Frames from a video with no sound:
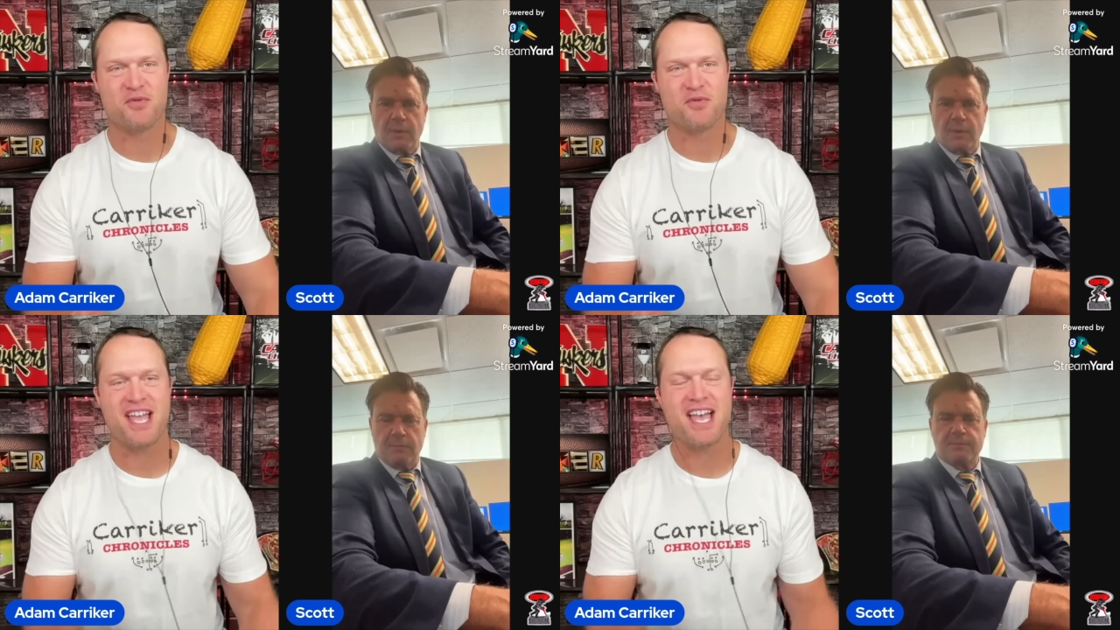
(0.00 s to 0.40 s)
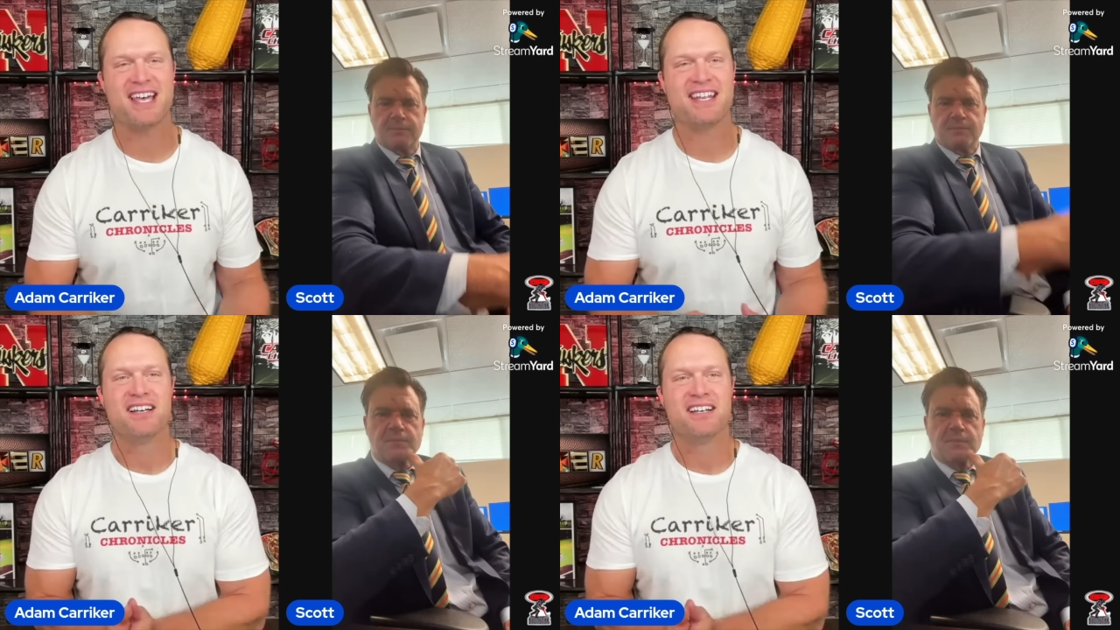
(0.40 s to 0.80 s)
Speaker 1: We yep.
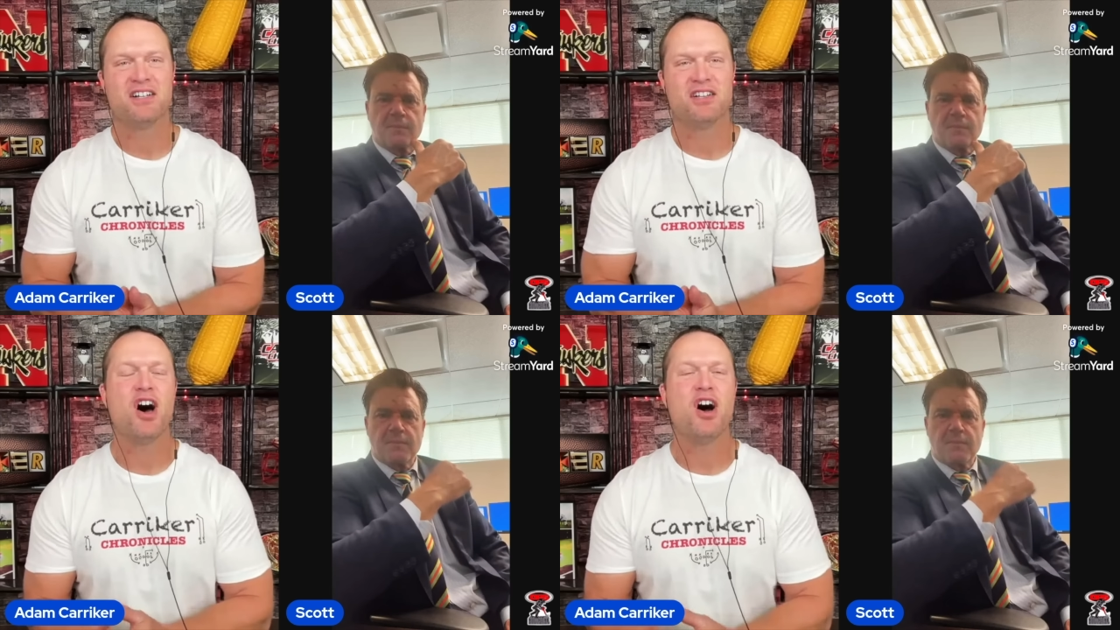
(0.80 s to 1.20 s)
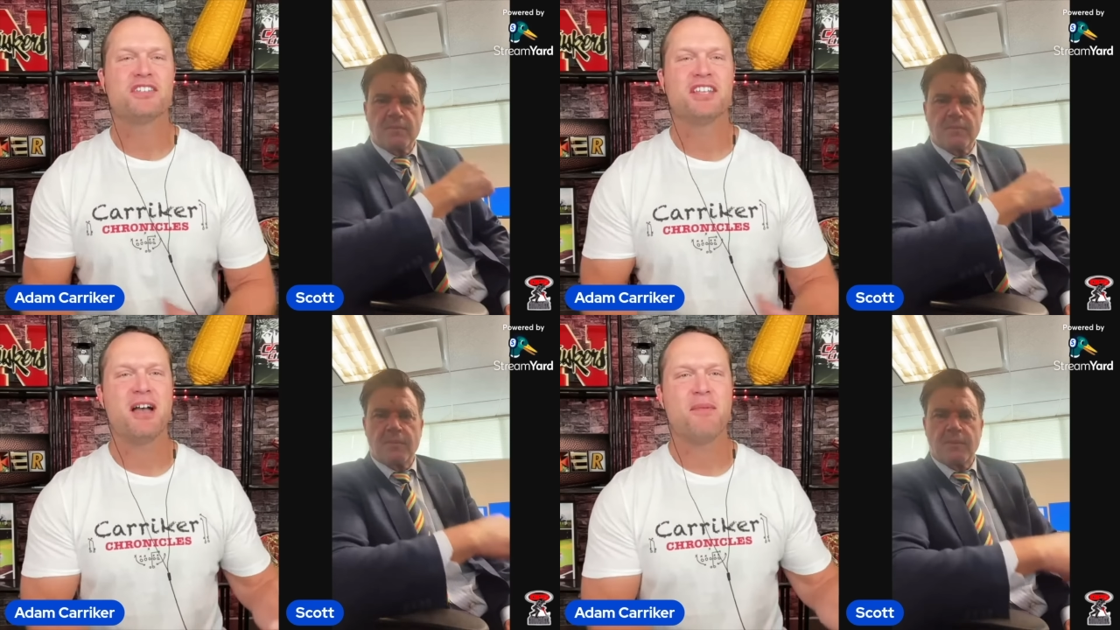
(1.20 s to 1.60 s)
had a, a
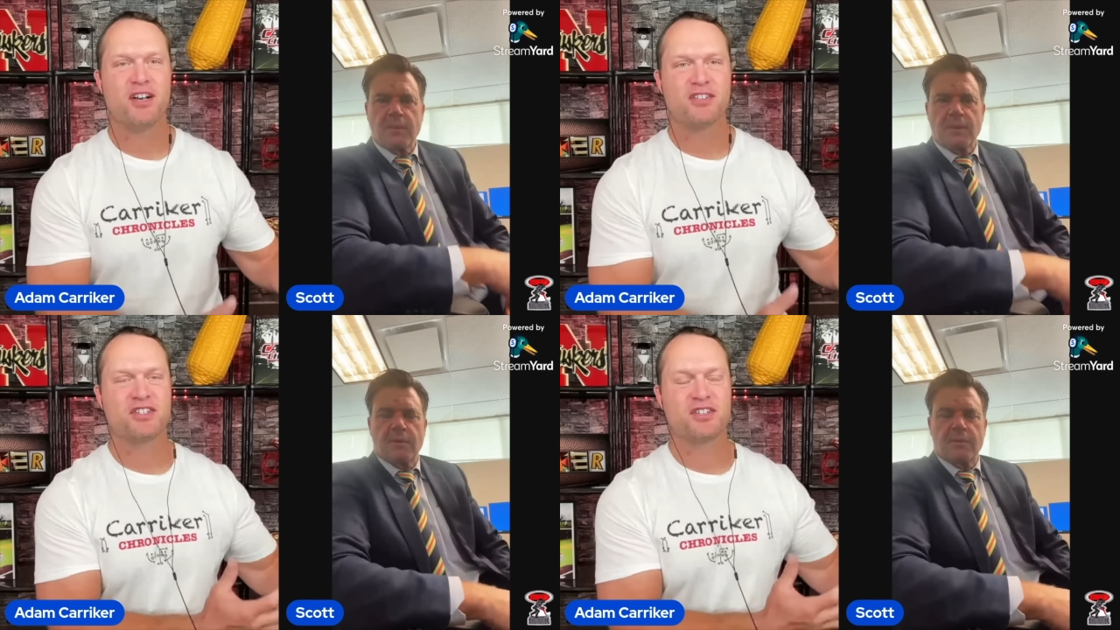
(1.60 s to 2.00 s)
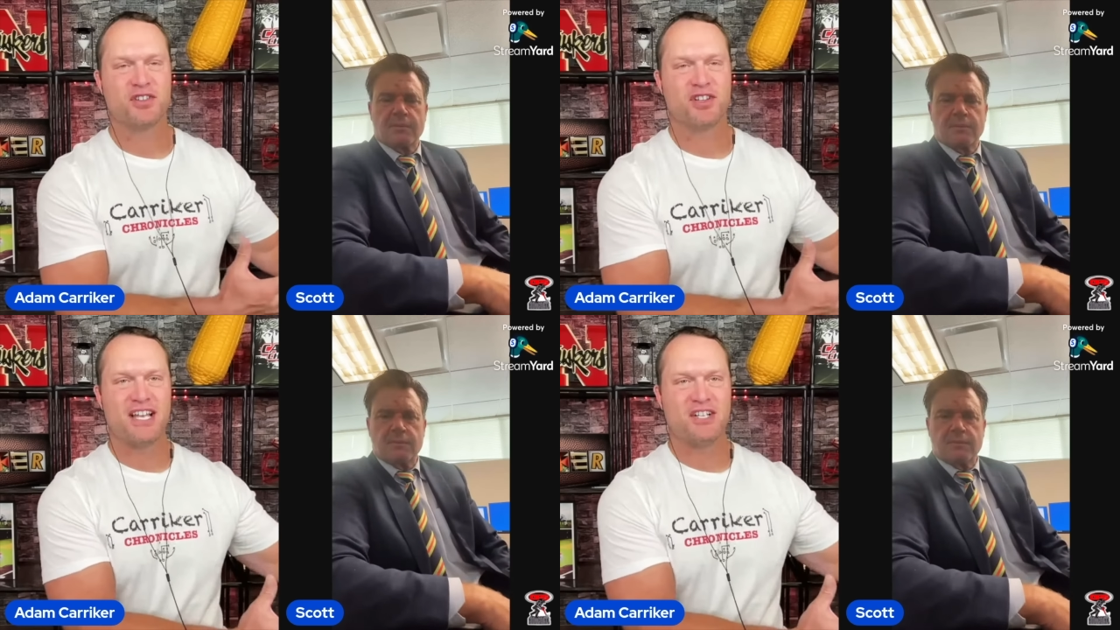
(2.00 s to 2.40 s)
longtime Husker
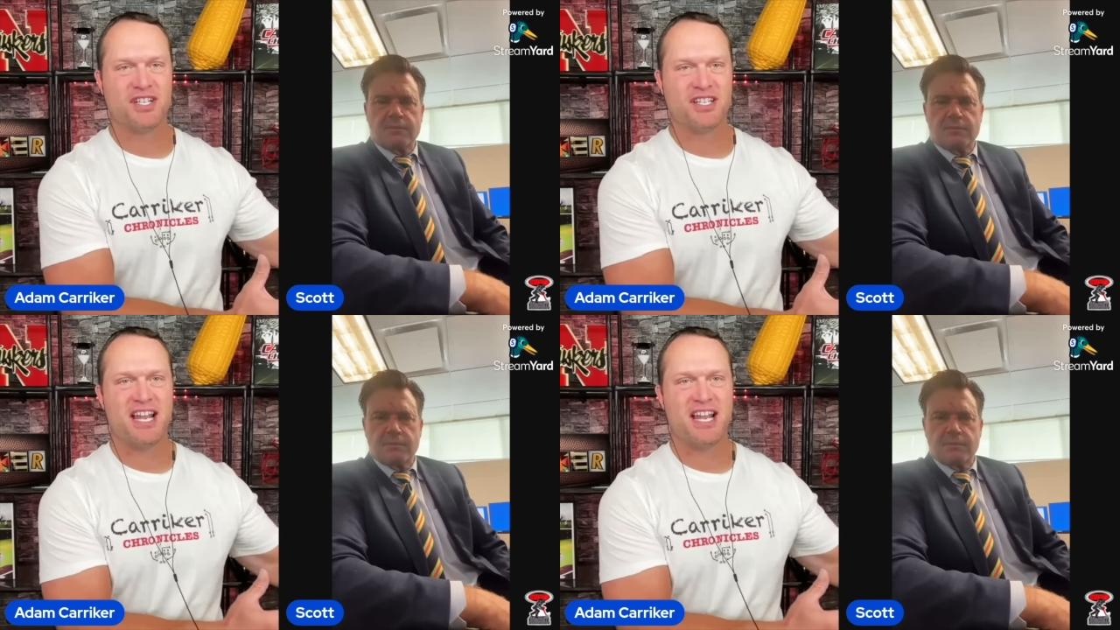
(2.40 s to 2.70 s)
legend,